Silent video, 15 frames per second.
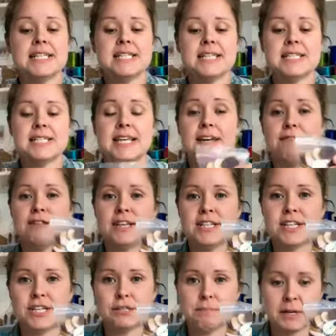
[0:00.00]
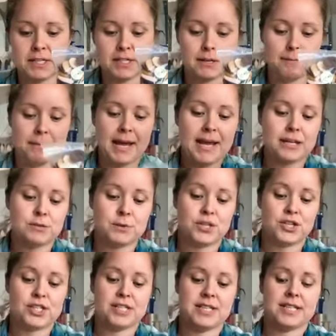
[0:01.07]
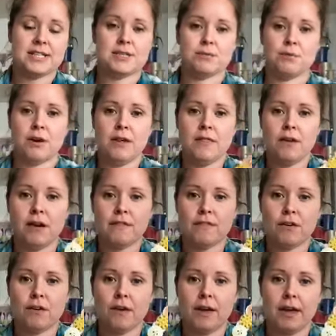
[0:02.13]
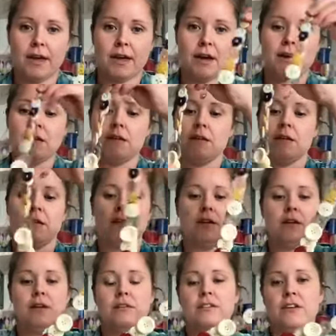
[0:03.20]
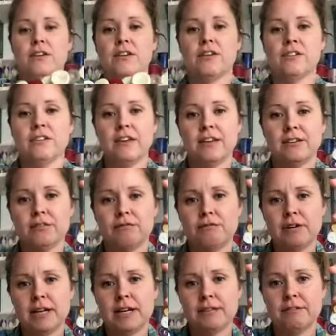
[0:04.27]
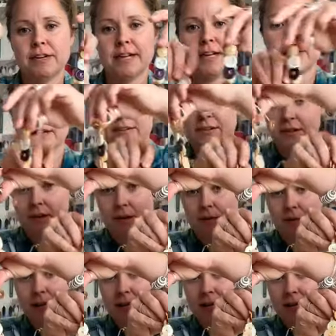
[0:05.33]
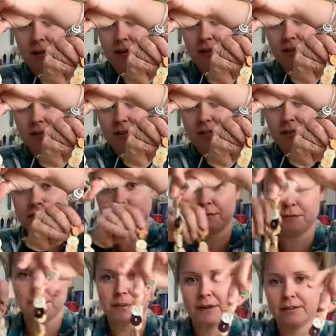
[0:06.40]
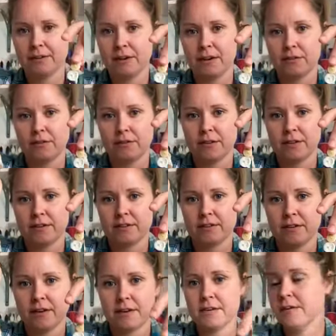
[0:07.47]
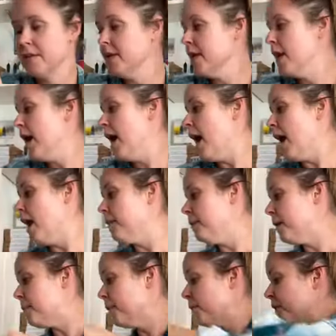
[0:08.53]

is the vintage button mix, which is this one that I've got here. So you can see it's a really, really nice colourway, and it looks different from both sides on this design. But we've